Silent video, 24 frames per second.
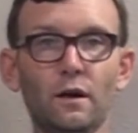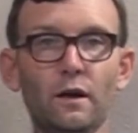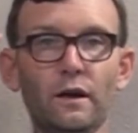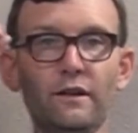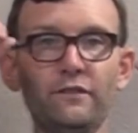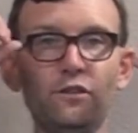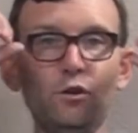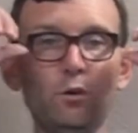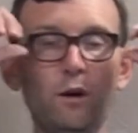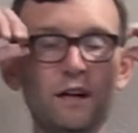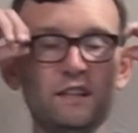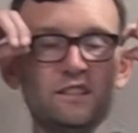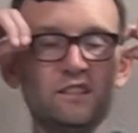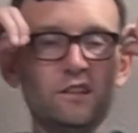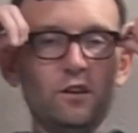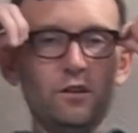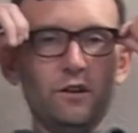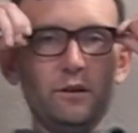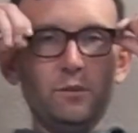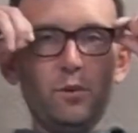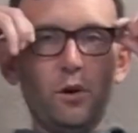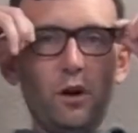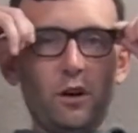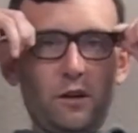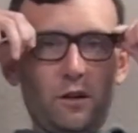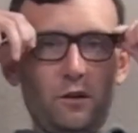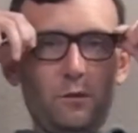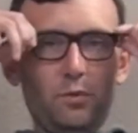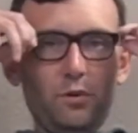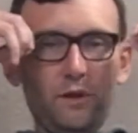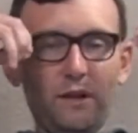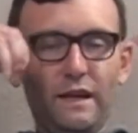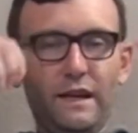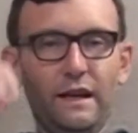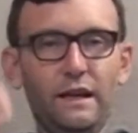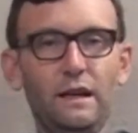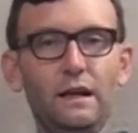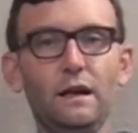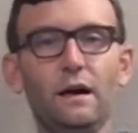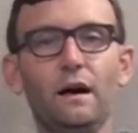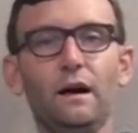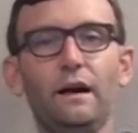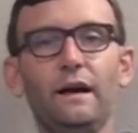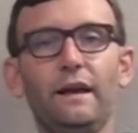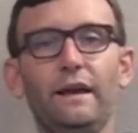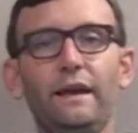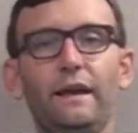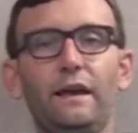If you watch Tony Parker play,
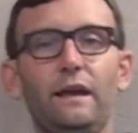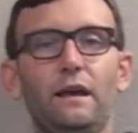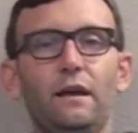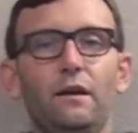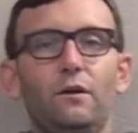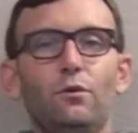he